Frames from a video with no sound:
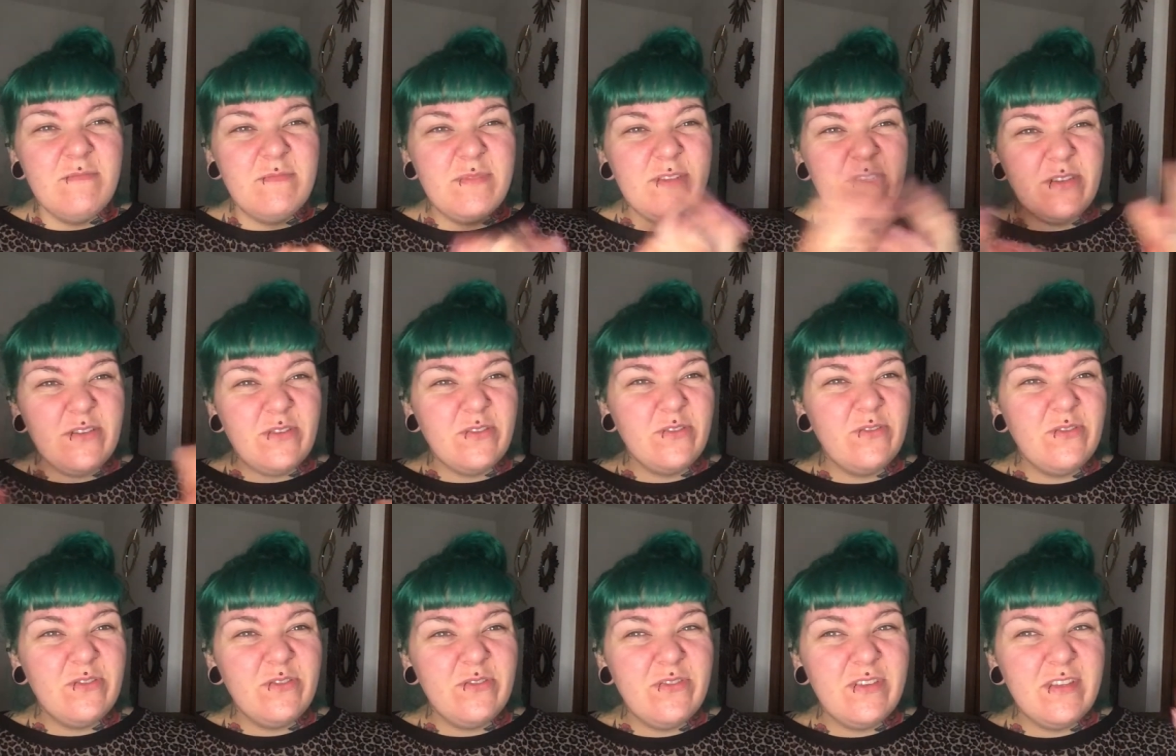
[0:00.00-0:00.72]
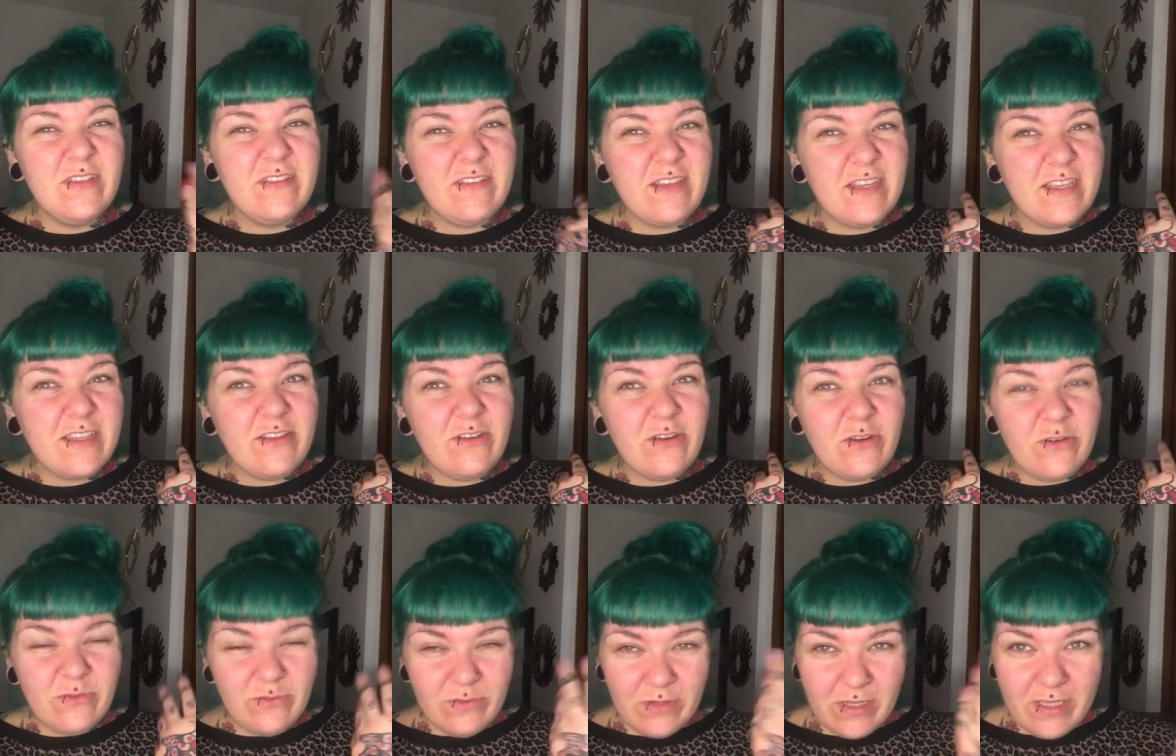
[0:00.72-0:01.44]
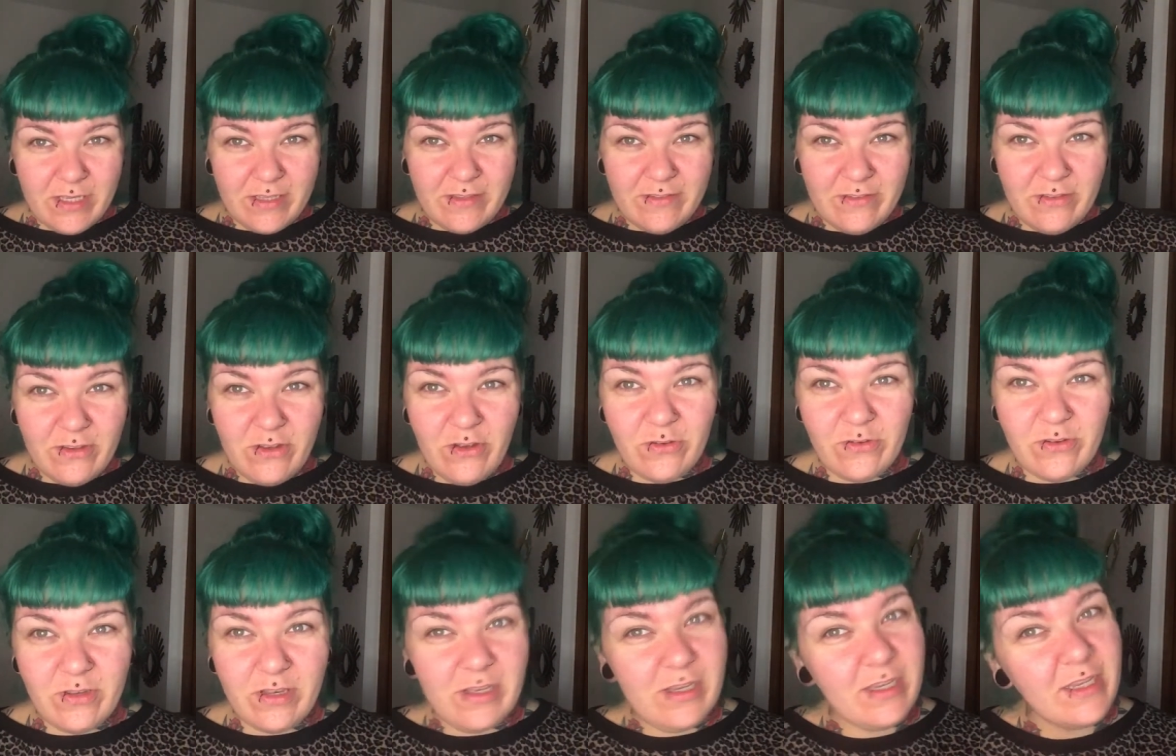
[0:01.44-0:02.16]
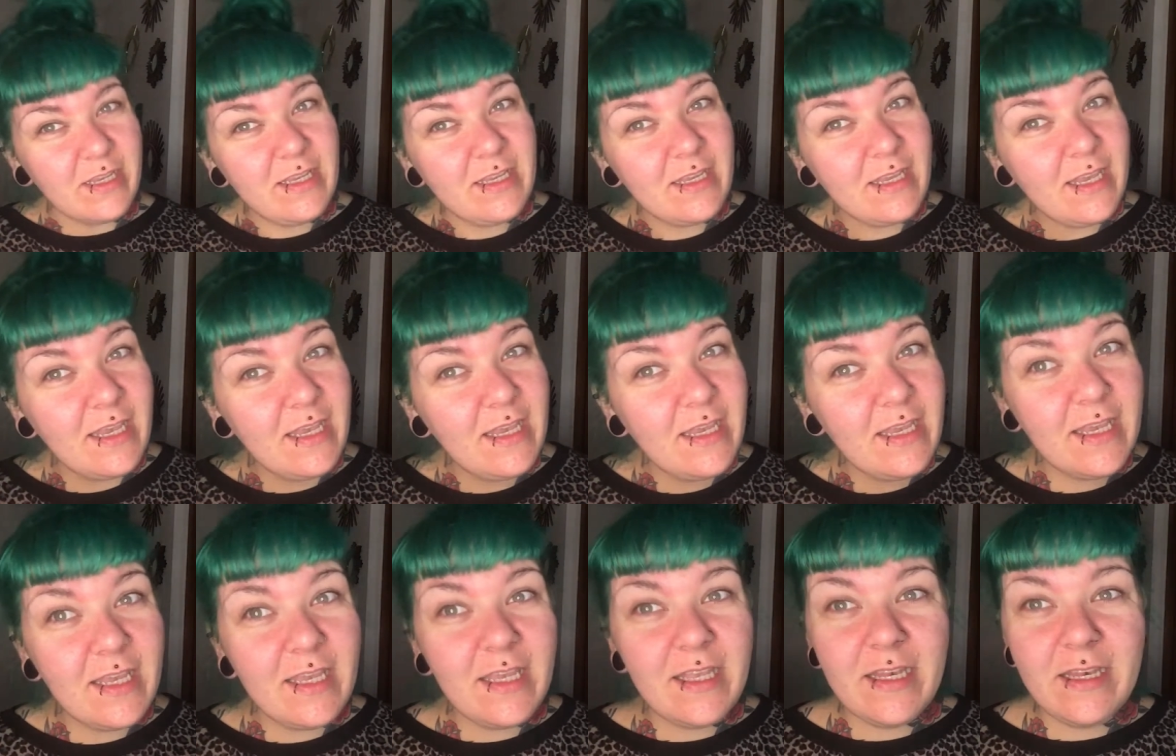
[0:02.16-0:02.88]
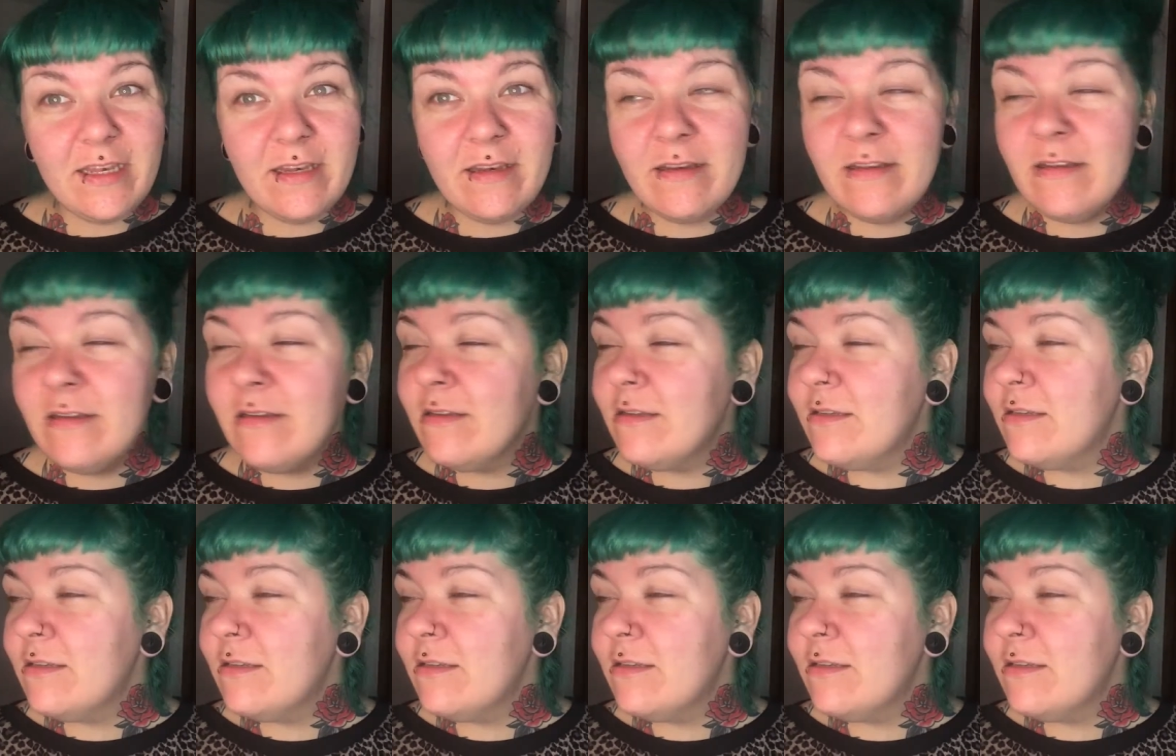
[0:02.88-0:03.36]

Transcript: but it also feels like the whole day's gone like in